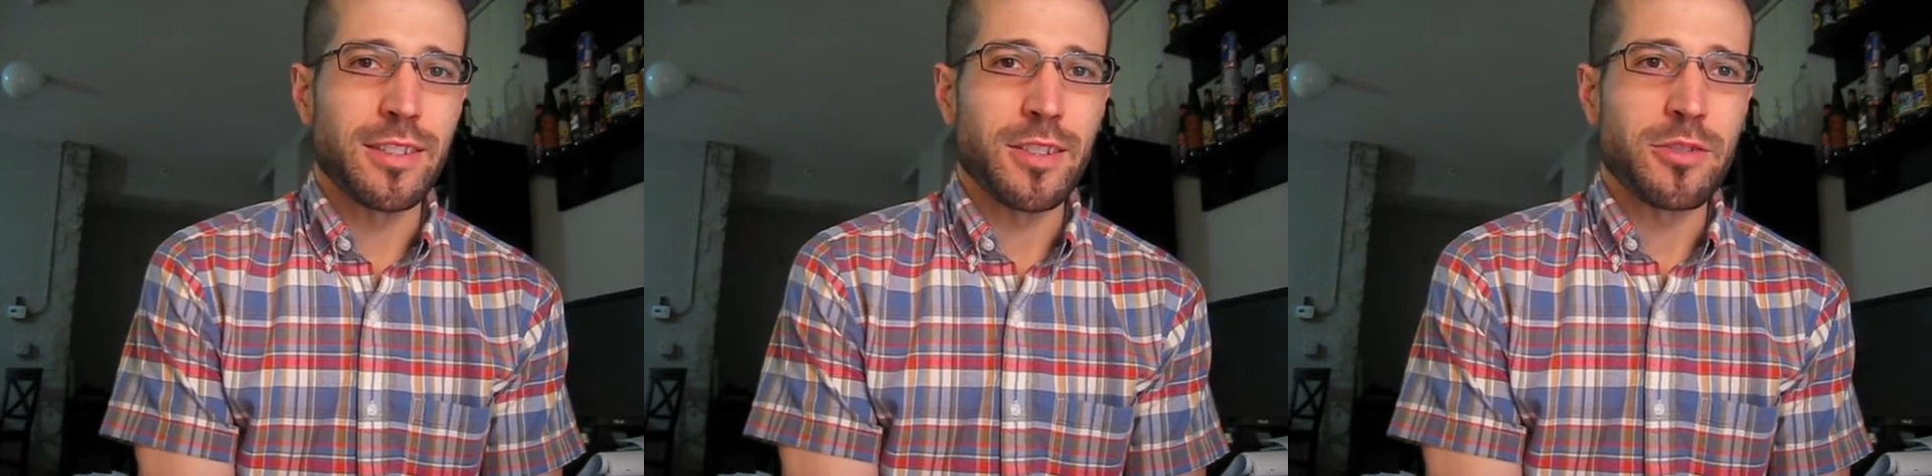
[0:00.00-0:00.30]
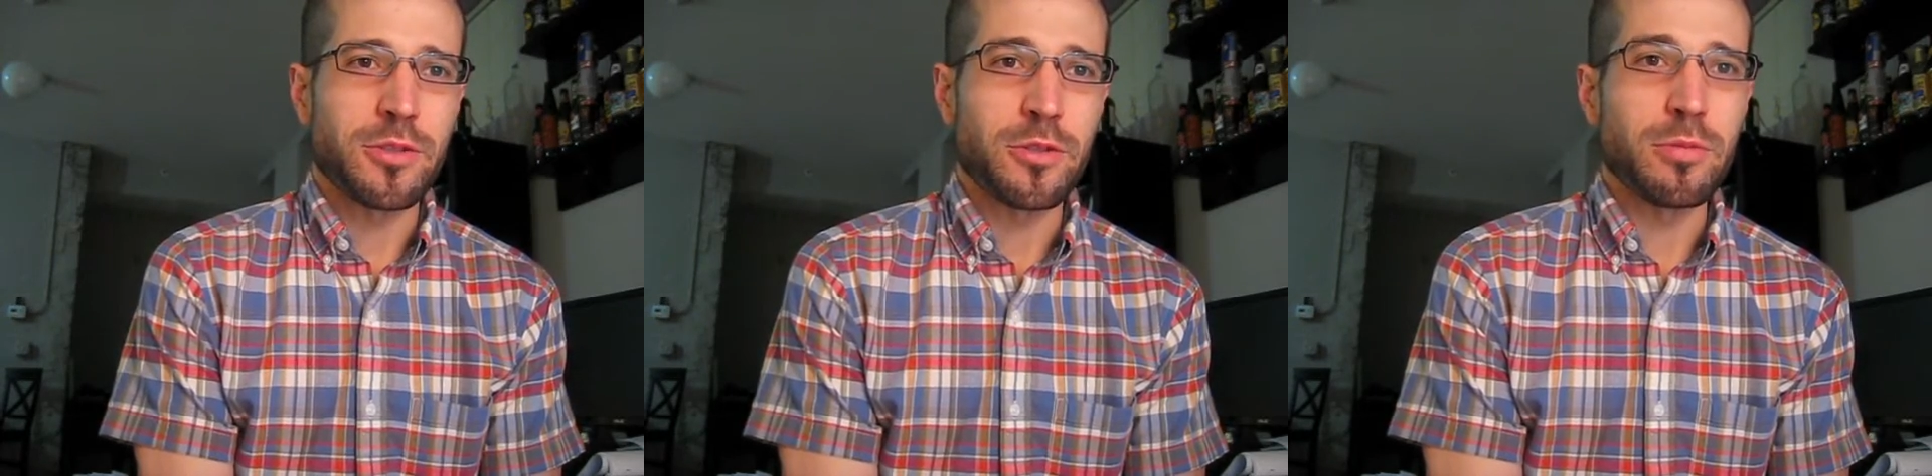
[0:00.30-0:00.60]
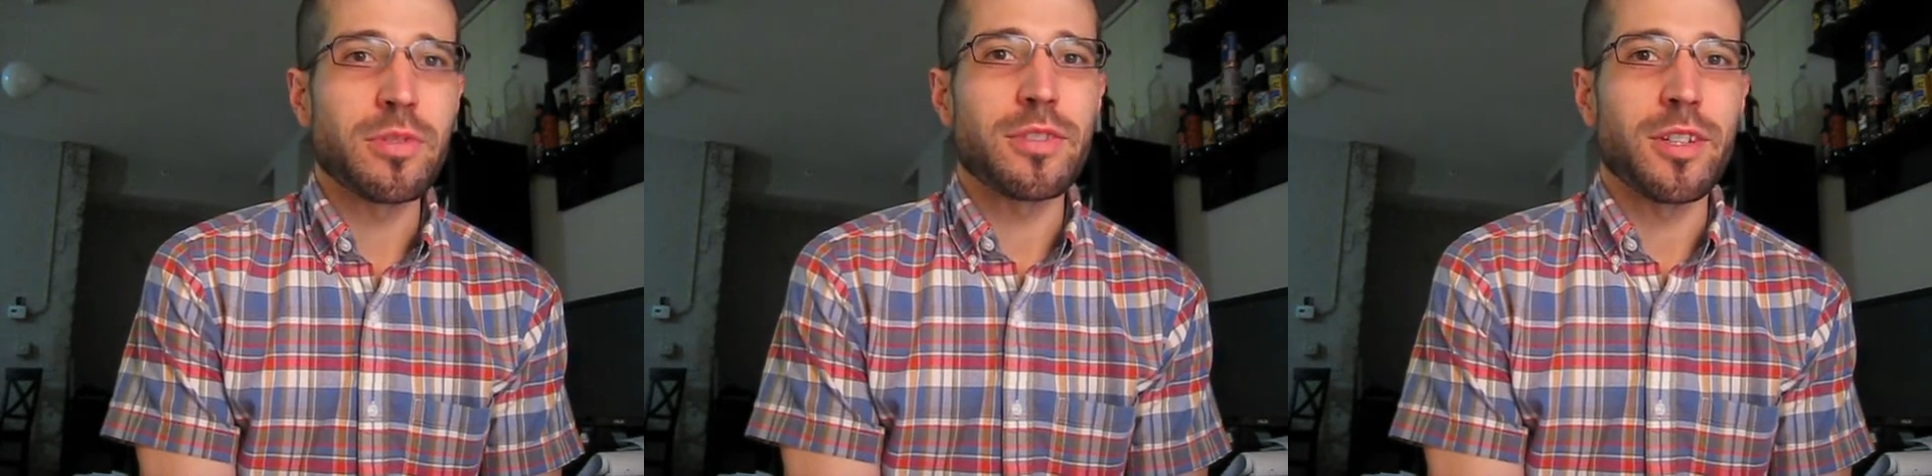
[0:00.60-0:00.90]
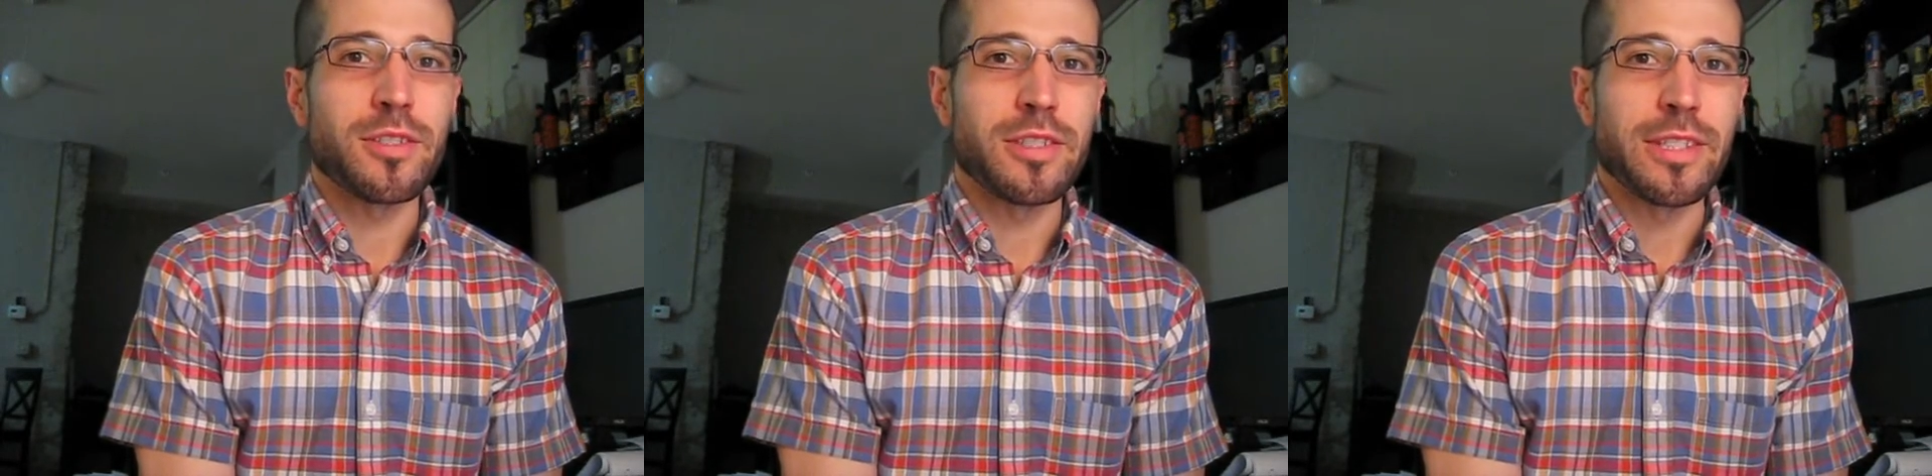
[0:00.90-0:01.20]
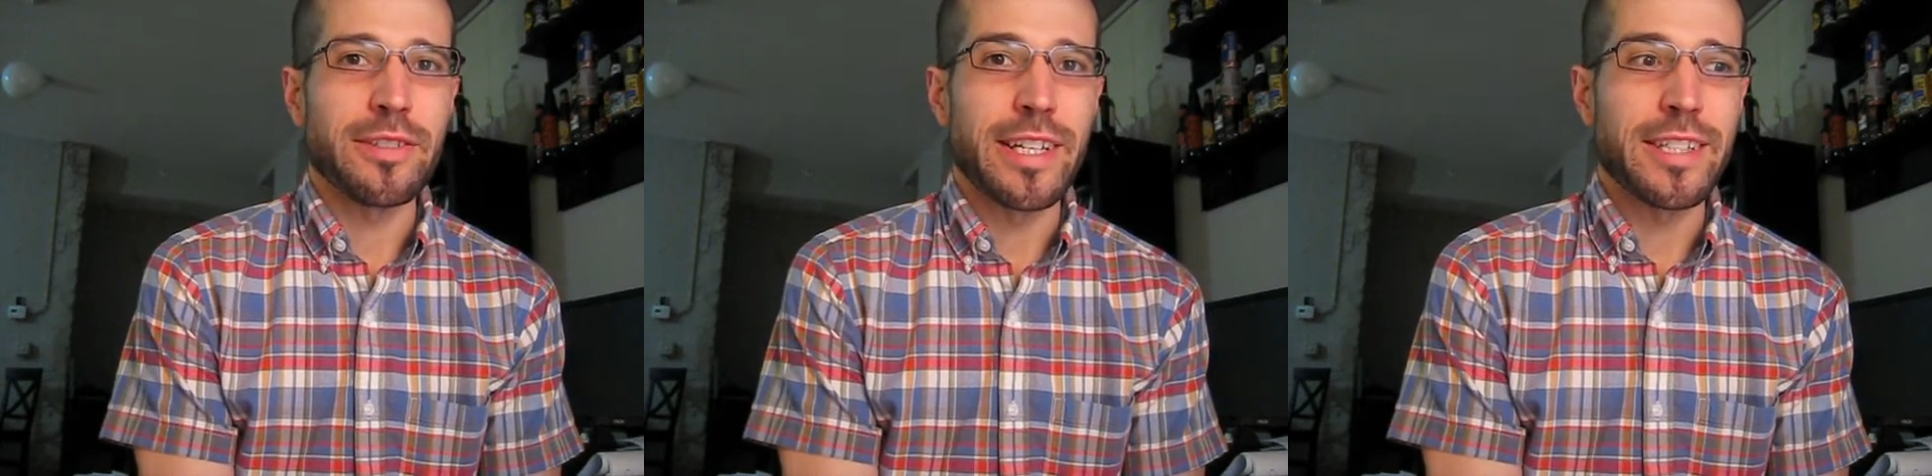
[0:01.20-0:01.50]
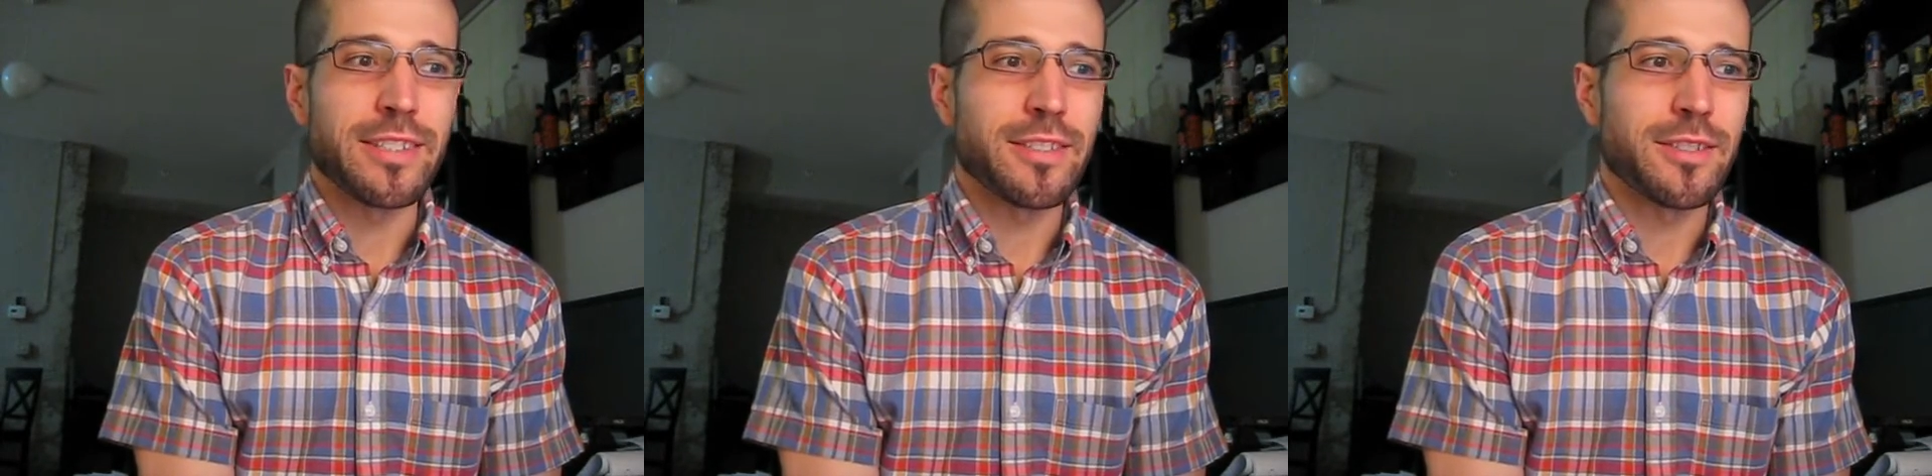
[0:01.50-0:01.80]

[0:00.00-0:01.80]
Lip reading: large groups, all synchronized.